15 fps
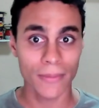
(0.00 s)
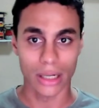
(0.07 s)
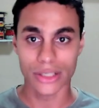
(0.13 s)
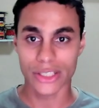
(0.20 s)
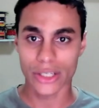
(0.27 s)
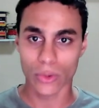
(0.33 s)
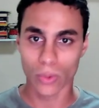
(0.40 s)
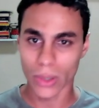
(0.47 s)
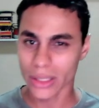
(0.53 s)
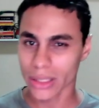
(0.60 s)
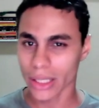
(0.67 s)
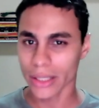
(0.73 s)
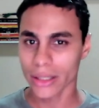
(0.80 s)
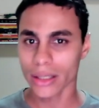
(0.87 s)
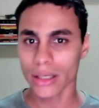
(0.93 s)
until one
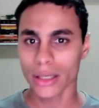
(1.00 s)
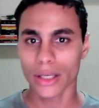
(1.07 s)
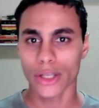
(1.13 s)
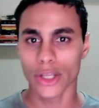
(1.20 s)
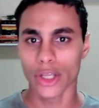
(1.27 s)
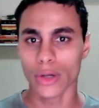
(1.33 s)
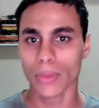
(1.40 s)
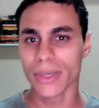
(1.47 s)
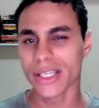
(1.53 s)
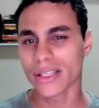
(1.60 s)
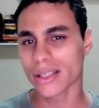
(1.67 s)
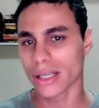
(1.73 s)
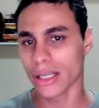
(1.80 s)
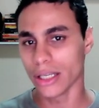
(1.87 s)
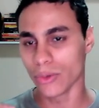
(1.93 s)
day, you miss
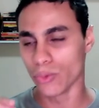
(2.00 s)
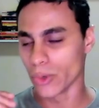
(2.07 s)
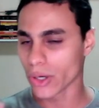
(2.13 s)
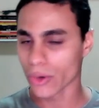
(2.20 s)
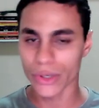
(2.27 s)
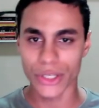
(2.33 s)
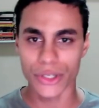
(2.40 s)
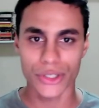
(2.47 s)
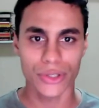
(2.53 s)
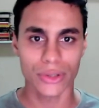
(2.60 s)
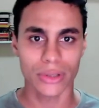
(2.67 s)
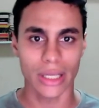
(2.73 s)
a real issue